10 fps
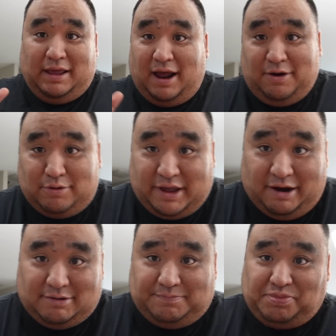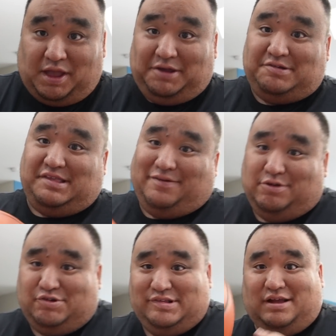and I don't care. I use the
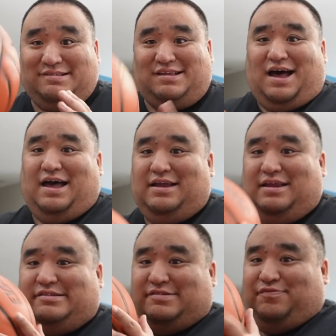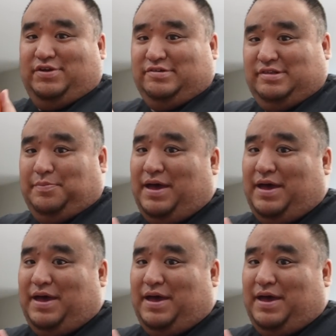Evolutions outside. It just feels the